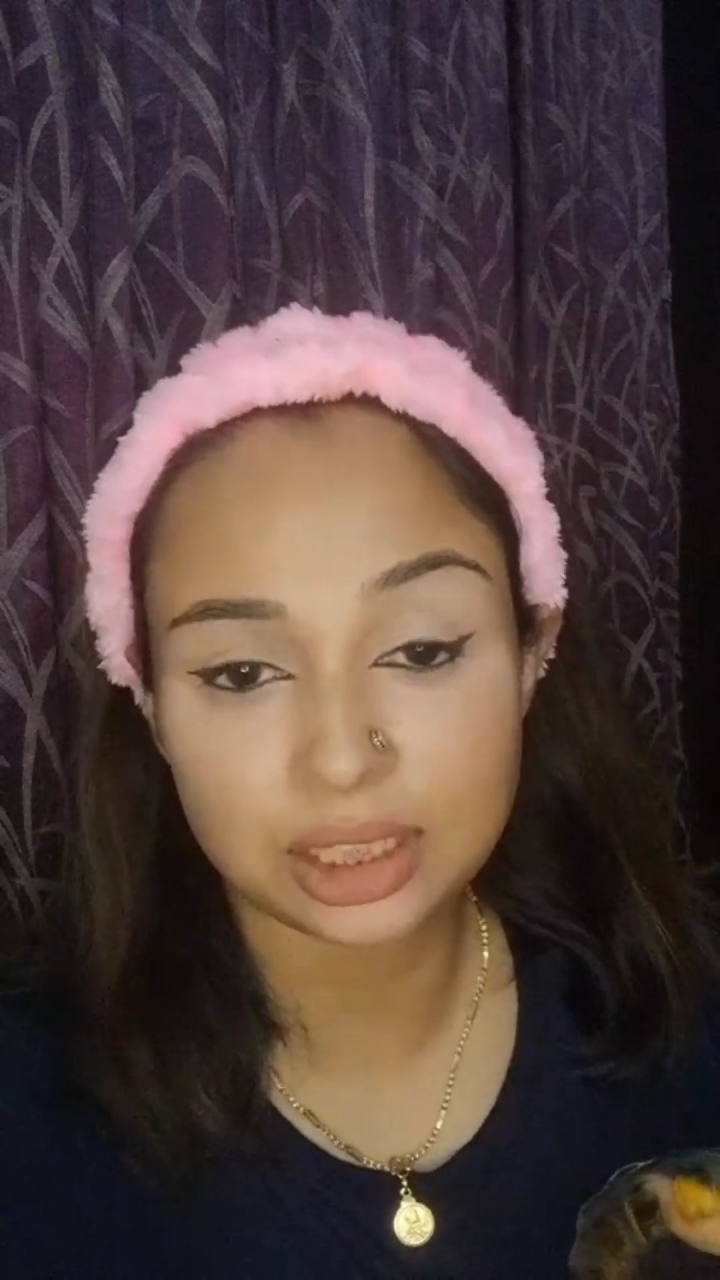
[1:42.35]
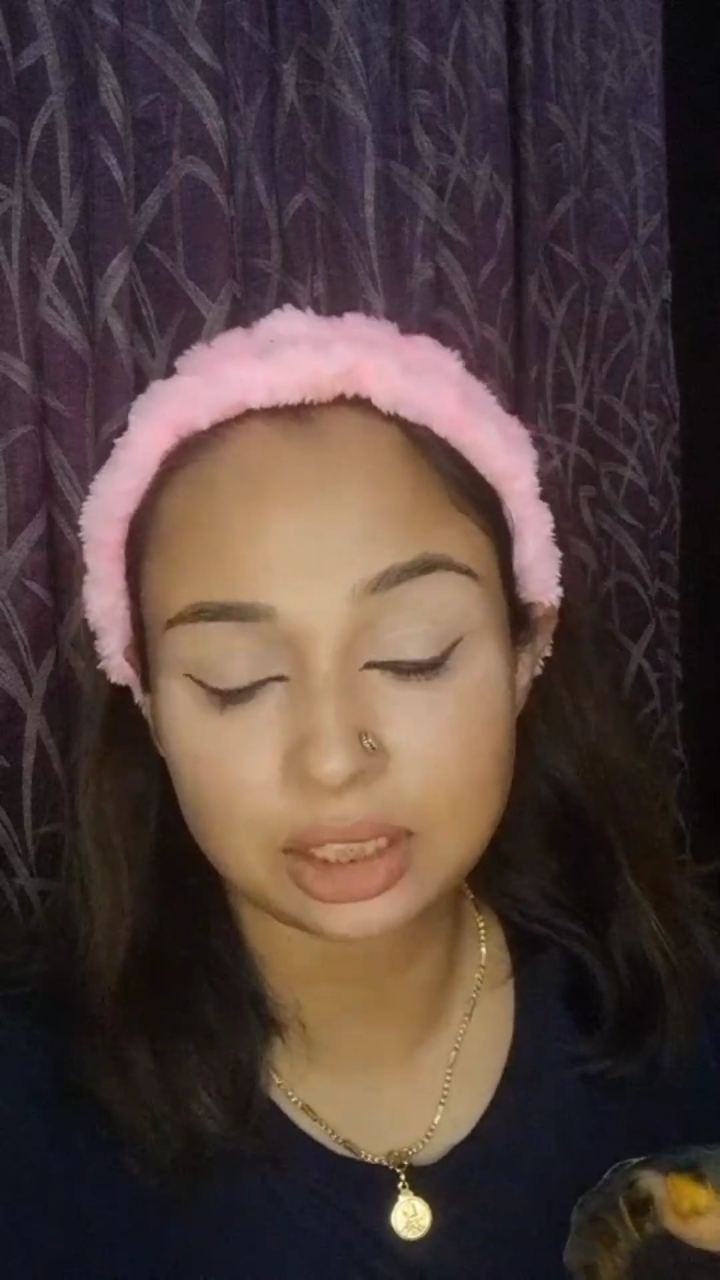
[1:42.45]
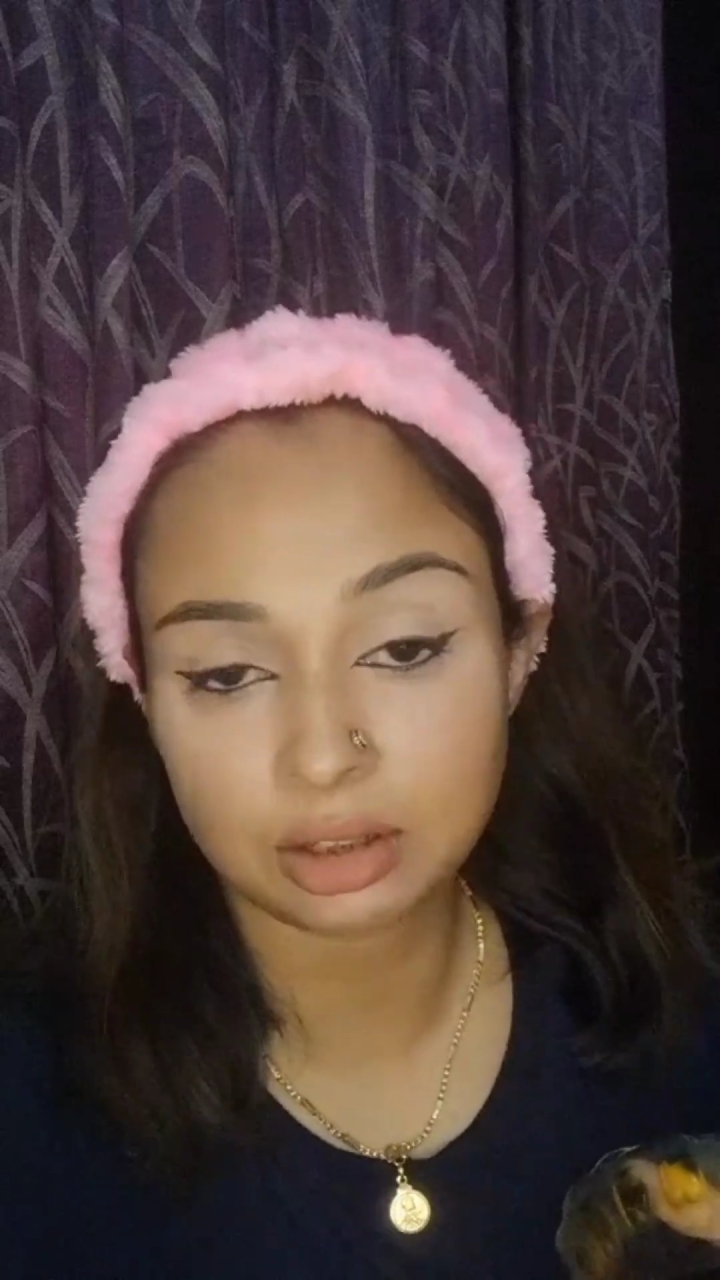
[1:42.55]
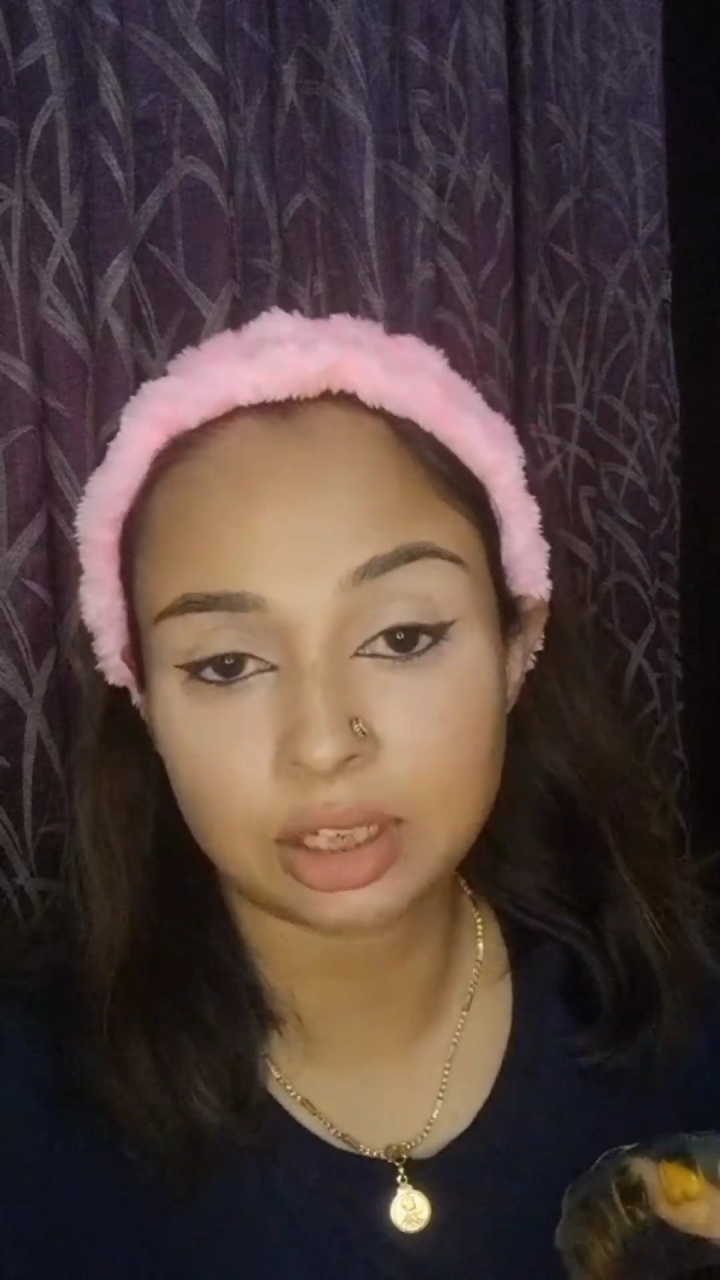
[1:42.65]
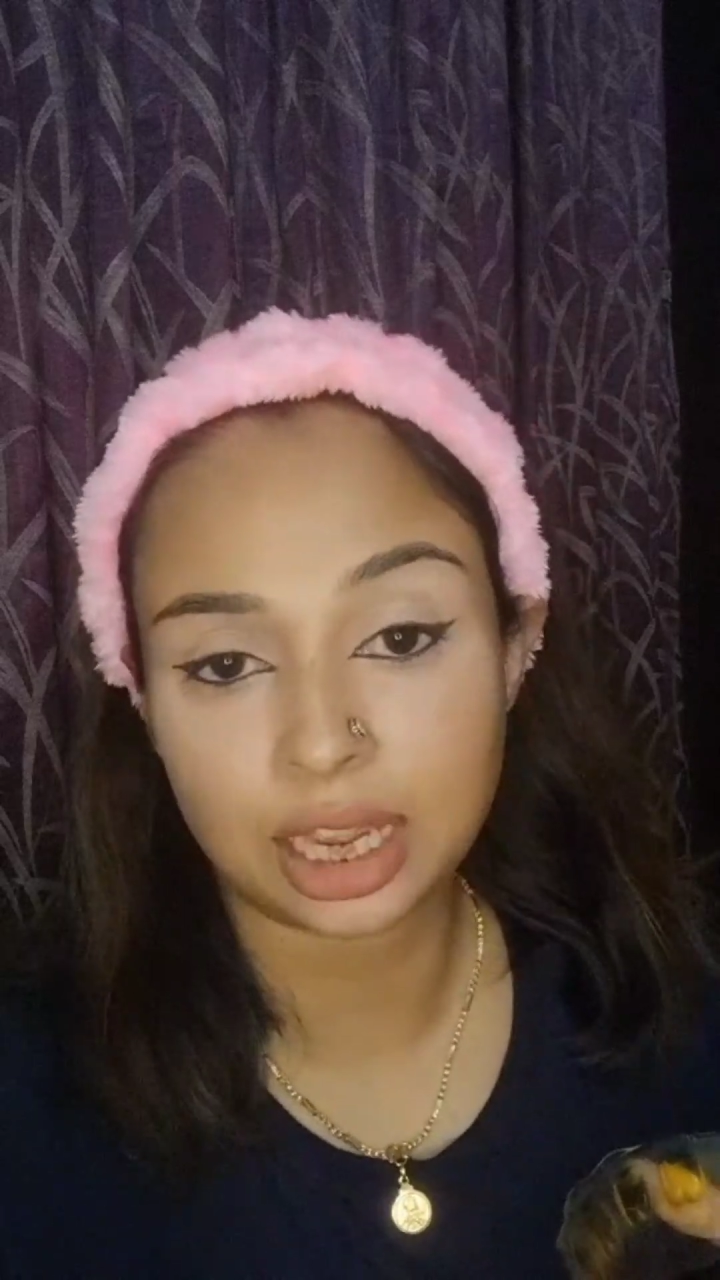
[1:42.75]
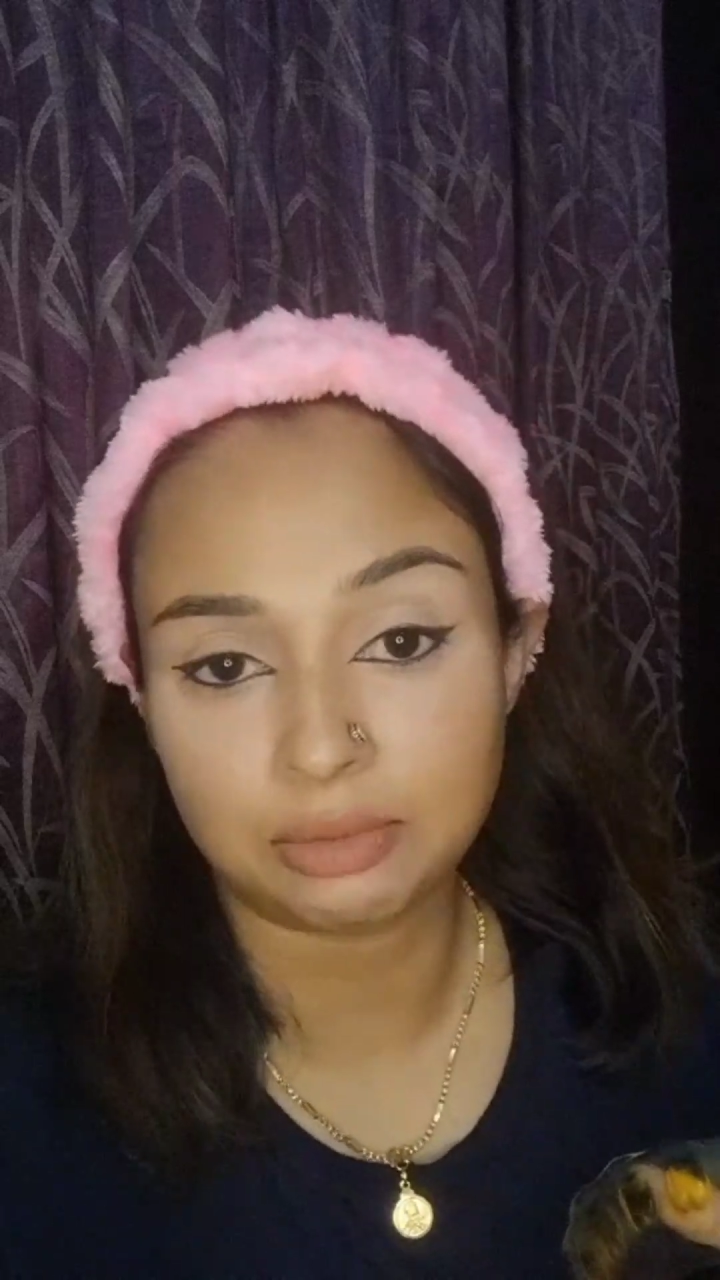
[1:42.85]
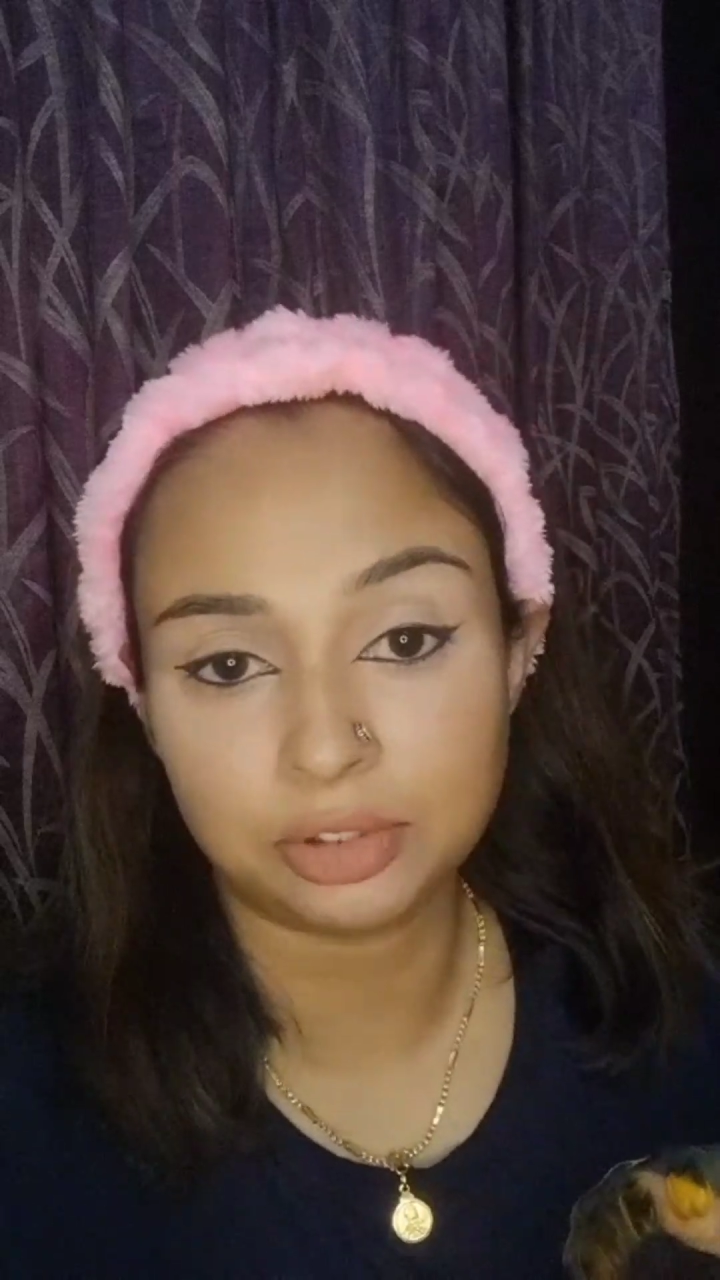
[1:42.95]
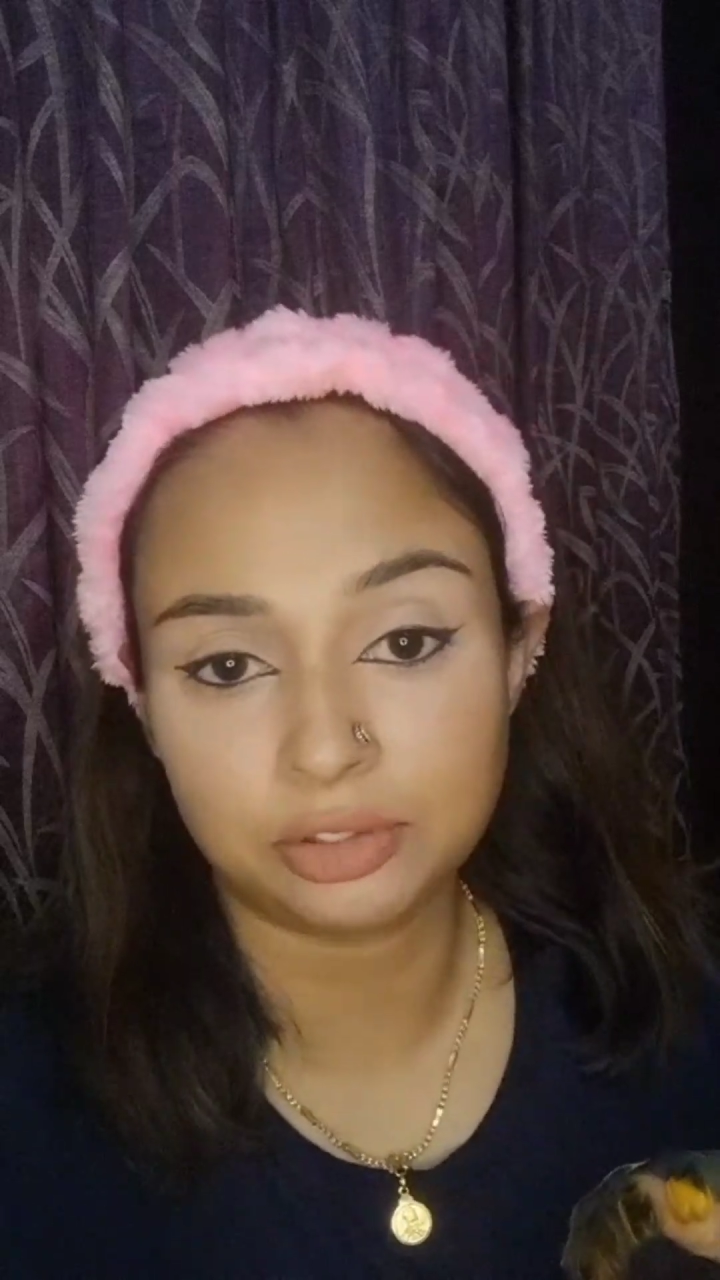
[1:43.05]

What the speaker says: it's not harmful